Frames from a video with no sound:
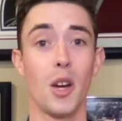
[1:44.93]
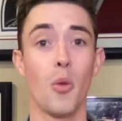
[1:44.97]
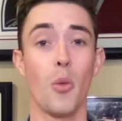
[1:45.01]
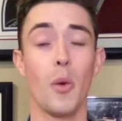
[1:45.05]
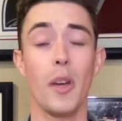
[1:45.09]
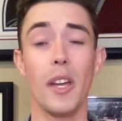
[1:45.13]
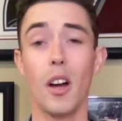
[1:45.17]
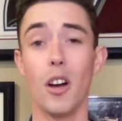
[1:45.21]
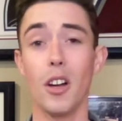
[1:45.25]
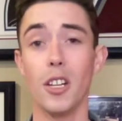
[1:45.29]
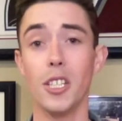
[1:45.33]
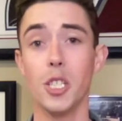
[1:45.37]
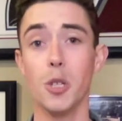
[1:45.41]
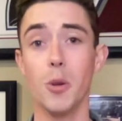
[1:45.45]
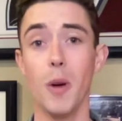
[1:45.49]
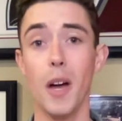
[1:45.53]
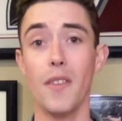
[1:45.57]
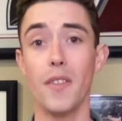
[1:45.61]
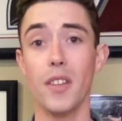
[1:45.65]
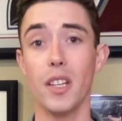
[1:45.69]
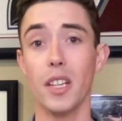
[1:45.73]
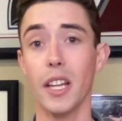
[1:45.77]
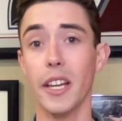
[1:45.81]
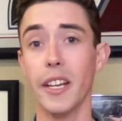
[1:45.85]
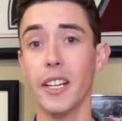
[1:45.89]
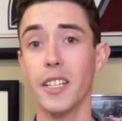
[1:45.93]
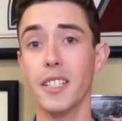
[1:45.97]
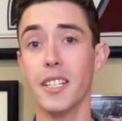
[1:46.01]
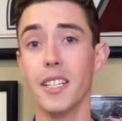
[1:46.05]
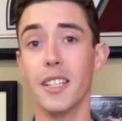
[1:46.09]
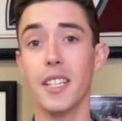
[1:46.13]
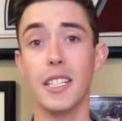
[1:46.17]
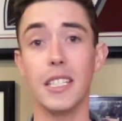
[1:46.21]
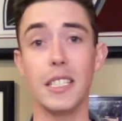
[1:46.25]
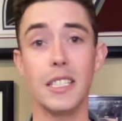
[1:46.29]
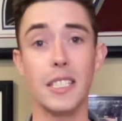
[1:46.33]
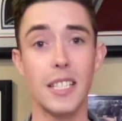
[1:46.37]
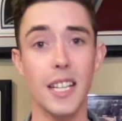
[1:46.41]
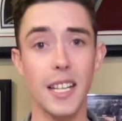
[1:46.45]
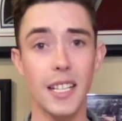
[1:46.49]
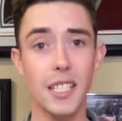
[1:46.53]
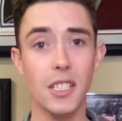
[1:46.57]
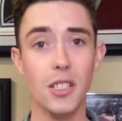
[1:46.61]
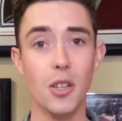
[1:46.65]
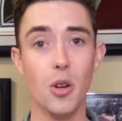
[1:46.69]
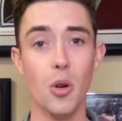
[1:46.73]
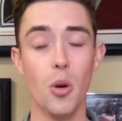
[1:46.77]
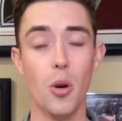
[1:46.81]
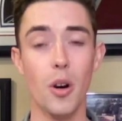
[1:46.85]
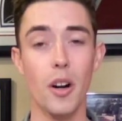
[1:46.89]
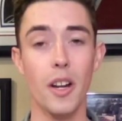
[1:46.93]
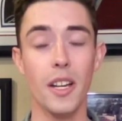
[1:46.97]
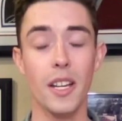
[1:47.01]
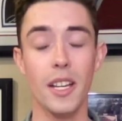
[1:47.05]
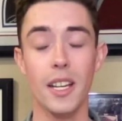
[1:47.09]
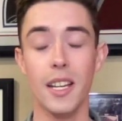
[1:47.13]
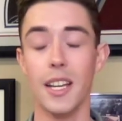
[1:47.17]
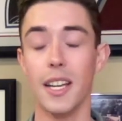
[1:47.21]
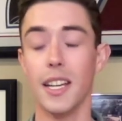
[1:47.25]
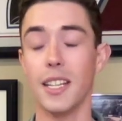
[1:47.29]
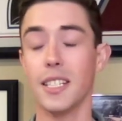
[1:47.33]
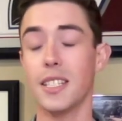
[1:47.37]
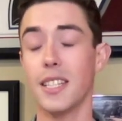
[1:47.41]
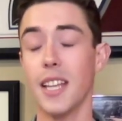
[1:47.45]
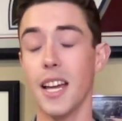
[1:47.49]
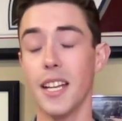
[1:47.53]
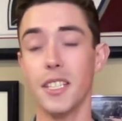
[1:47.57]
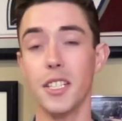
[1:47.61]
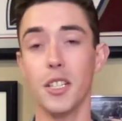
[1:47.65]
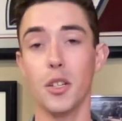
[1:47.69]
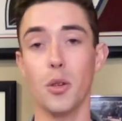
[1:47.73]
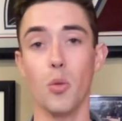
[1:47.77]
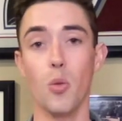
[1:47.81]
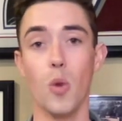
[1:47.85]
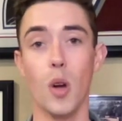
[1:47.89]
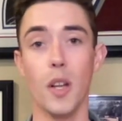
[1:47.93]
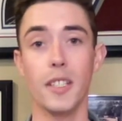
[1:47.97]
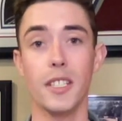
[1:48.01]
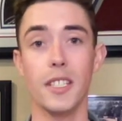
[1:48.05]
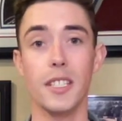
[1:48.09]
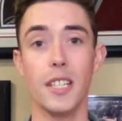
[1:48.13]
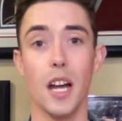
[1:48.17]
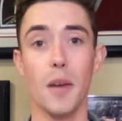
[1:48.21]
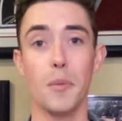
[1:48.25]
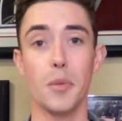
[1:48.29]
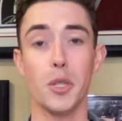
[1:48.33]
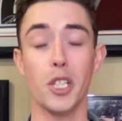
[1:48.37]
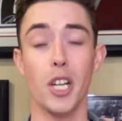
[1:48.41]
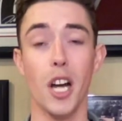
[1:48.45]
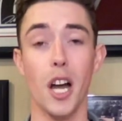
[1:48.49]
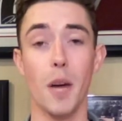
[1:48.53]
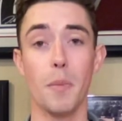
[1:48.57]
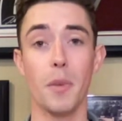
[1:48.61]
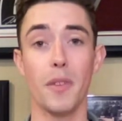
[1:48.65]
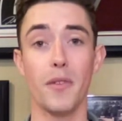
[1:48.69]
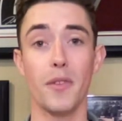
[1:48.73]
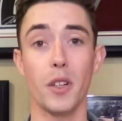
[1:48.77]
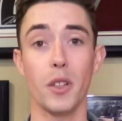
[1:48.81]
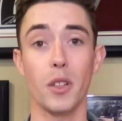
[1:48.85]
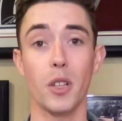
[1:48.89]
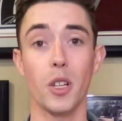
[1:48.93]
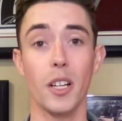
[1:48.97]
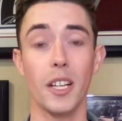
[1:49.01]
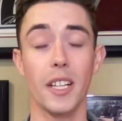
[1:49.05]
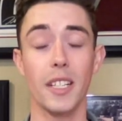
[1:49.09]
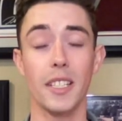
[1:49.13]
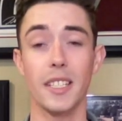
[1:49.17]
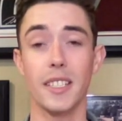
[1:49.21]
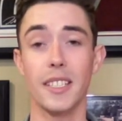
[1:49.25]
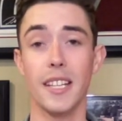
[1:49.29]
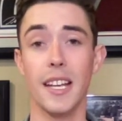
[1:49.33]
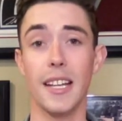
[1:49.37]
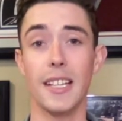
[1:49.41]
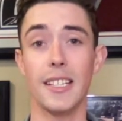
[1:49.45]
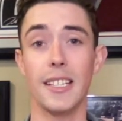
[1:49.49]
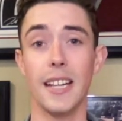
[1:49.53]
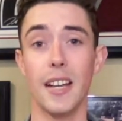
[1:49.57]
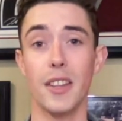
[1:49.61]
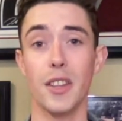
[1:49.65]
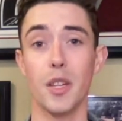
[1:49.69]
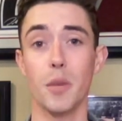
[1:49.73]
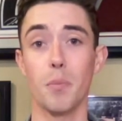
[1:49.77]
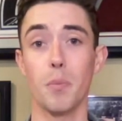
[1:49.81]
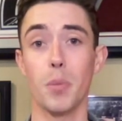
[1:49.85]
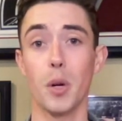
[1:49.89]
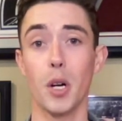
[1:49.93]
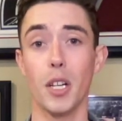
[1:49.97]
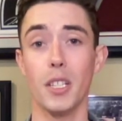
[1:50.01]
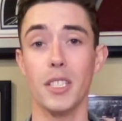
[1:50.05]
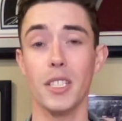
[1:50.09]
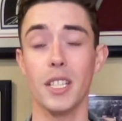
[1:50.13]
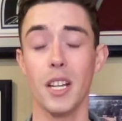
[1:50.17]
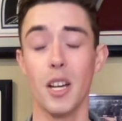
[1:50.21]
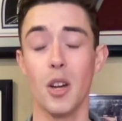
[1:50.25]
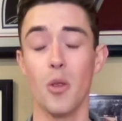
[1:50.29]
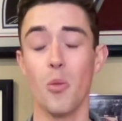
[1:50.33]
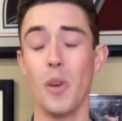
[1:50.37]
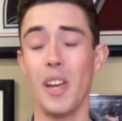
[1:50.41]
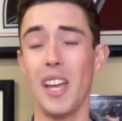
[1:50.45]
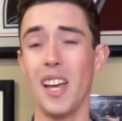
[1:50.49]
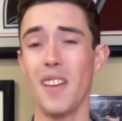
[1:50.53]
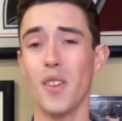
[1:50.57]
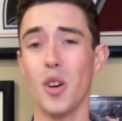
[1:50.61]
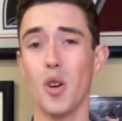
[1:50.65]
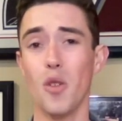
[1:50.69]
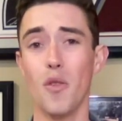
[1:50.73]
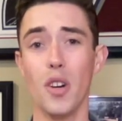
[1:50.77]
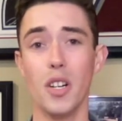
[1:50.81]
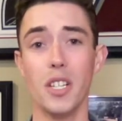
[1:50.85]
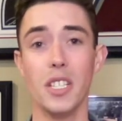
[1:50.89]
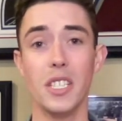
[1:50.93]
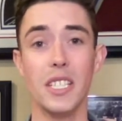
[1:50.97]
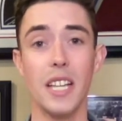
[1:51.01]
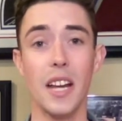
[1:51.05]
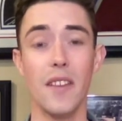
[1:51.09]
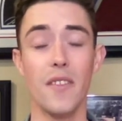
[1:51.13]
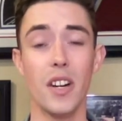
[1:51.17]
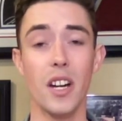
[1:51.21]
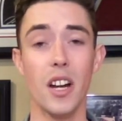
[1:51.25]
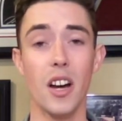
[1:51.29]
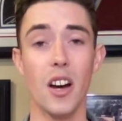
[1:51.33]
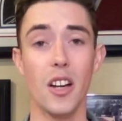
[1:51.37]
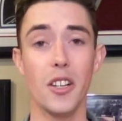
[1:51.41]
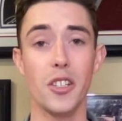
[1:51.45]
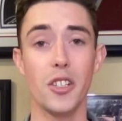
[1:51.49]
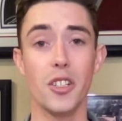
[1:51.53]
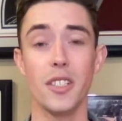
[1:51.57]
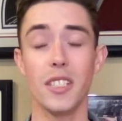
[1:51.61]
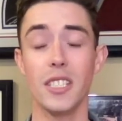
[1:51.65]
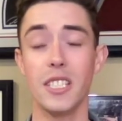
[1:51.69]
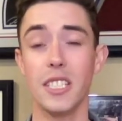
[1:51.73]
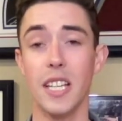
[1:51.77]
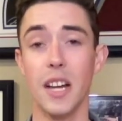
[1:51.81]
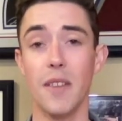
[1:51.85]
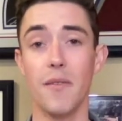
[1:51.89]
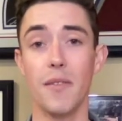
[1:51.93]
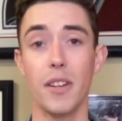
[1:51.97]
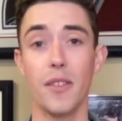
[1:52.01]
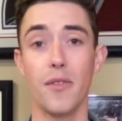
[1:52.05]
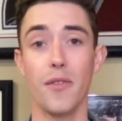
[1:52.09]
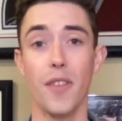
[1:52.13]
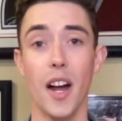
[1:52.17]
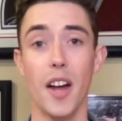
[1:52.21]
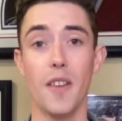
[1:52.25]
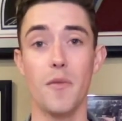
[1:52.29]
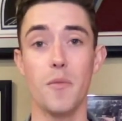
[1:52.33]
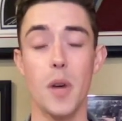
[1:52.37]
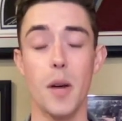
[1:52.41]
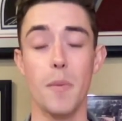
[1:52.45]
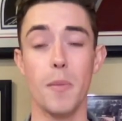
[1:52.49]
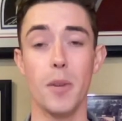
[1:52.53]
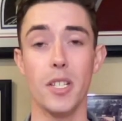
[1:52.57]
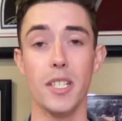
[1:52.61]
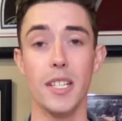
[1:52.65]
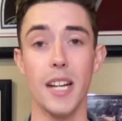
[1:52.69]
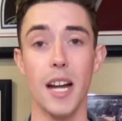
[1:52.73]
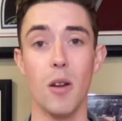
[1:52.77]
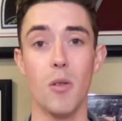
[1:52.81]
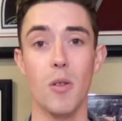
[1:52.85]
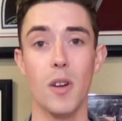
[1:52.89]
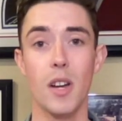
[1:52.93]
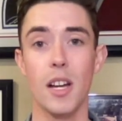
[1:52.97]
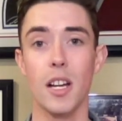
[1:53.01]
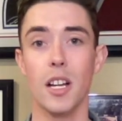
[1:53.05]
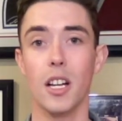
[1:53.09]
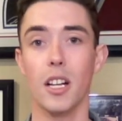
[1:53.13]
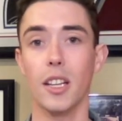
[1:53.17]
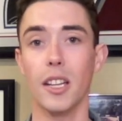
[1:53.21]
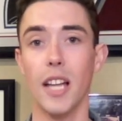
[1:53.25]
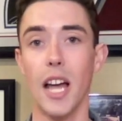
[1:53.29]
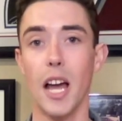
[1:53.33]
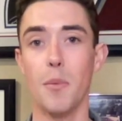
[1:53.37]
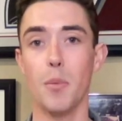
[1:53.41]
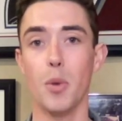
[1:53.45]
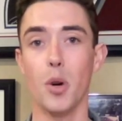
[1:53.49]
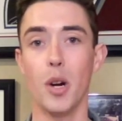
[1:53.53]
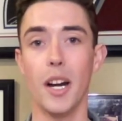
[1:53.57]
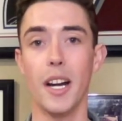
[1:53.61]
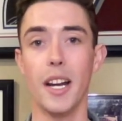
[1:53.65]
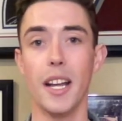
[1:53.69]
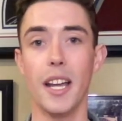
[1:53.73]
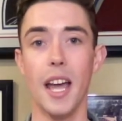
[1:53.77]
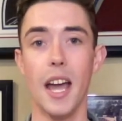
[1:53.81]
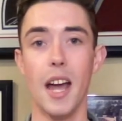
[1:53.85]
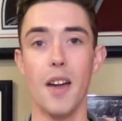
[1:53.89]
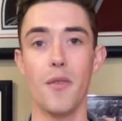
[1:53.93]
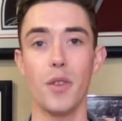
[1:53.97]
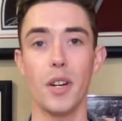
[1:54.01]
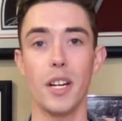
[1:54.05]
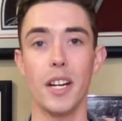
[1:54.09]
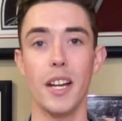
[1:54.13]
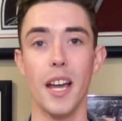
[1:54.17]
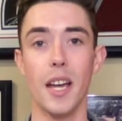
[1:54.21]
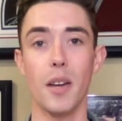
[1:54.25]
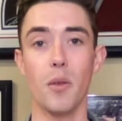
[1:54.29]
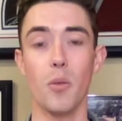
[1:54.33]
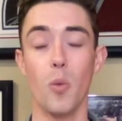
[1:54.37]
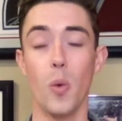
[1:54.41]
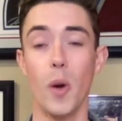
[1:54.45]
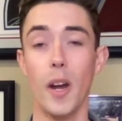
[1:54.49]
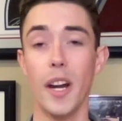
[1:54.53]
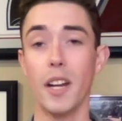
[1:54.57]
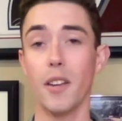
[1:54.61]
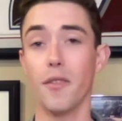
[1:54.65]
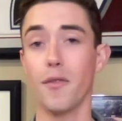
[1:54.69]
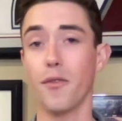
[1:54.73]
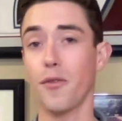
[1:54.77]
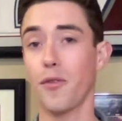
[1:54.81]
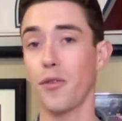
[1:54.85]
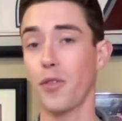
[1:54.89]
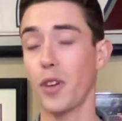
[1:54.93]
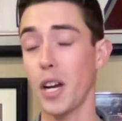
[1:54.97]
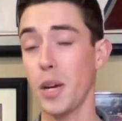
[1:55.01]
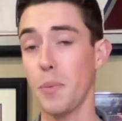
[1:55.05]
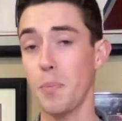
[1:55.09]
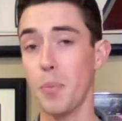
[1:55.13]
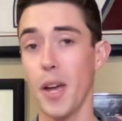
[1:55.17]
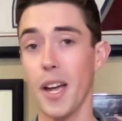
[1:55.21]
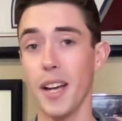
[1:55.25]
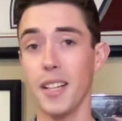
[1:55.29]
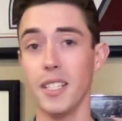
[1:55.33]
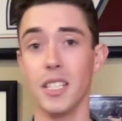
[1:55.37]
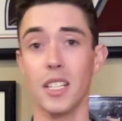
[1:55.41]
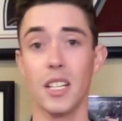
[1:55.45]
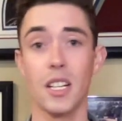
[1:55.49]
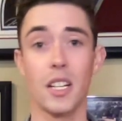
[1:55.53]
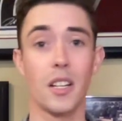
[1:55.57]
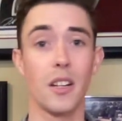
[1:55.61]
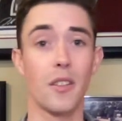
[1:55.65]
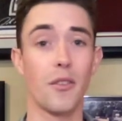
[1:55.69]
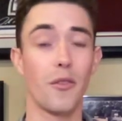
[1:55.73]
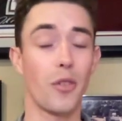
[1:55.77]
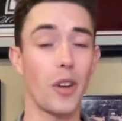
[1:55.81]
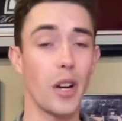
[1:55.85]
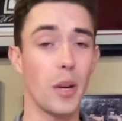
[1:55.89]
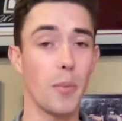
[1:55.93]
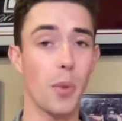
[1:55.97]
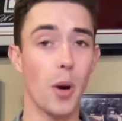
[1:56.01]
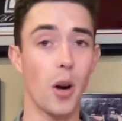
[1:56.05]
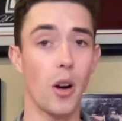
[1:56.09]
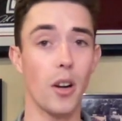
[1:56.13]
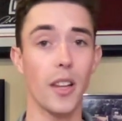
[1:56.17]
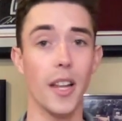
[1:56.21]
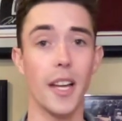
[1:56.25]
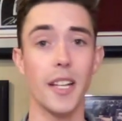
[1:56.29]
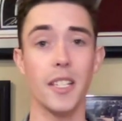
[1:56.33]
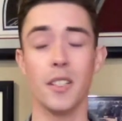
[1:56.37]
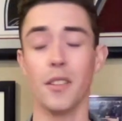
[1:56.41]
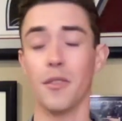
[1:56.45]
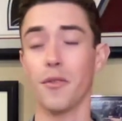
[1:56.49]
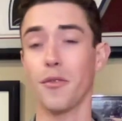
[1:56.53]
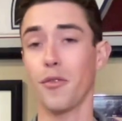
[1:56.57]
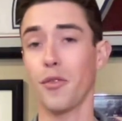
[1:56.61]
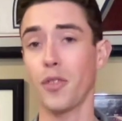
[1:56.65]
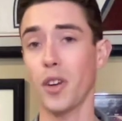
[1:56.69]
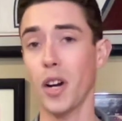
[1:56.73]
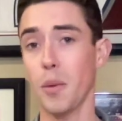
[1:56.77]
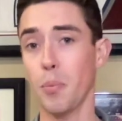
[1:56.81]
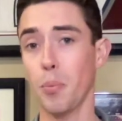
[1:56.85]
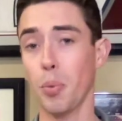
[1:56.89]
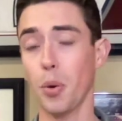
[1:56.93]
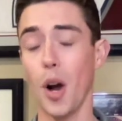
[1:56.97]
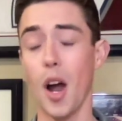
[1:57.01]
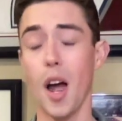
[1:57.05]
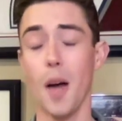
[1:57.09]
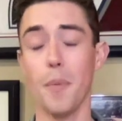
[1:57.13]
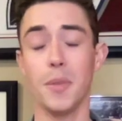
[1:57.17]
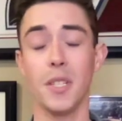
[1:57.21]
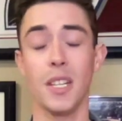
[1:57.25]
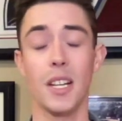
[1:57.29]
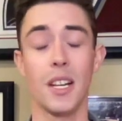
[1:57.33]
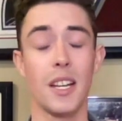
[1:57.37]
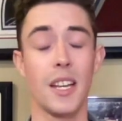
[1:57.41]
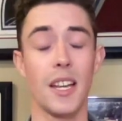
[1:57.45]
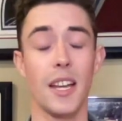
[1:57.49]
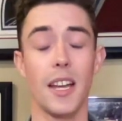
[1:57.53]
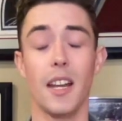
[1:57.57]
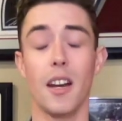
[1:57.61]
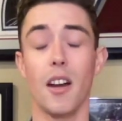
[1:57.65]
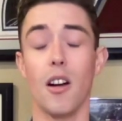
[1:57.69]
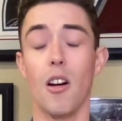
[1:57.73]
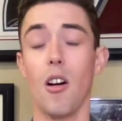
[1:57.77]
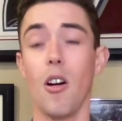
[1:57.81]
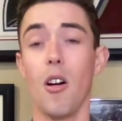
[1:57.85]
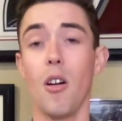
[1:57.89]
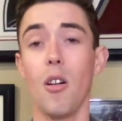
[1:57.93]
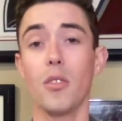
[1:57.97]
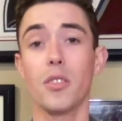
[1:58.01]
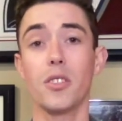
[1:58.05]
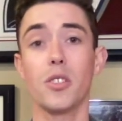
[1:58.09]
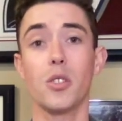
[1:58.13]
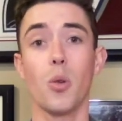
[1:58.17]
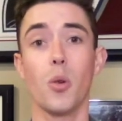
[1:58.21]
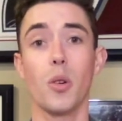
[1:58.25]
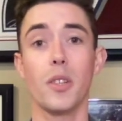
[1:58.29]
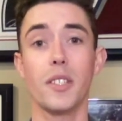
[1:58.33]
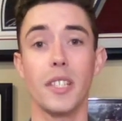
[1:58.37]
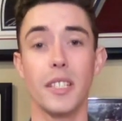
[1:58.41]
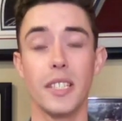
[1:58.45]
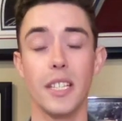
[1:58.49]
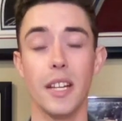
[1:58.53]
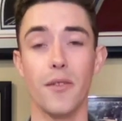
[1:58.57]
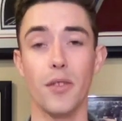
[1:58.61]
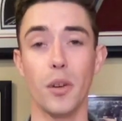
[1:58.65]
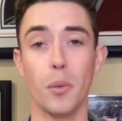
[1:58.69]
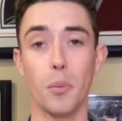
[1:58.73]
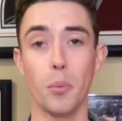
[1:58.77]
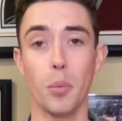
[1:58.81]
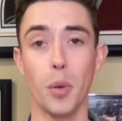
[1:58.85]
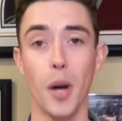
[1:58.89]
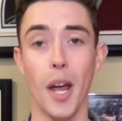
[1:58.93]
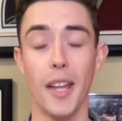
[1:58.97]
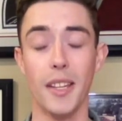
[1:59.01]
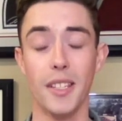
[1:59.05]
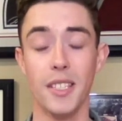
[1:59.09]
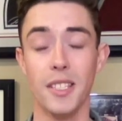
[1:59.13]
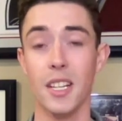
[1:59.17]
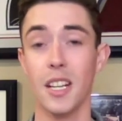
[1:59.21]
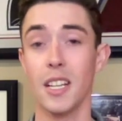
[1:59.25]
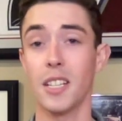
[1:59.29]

We also have a link to the Discord is that's your one-stop shop if you're looking to take down the books. We have over 775 members now collaborating every day, winning free picks, free parlays, free props, and all sorts of different bets.